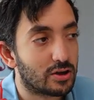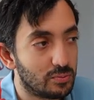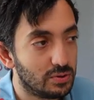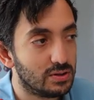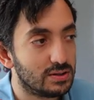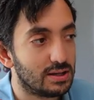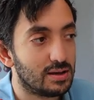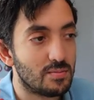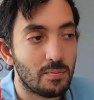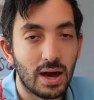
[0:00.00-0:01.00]

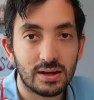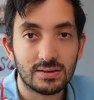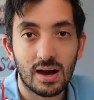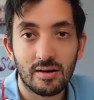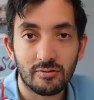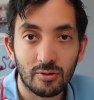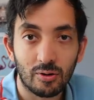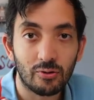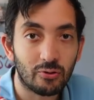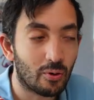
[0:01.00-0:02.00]
community made their
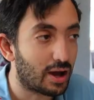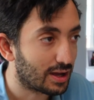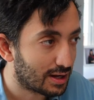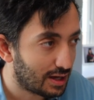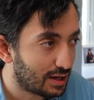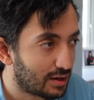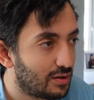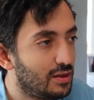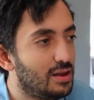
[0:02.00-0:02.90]
flaws quite clear.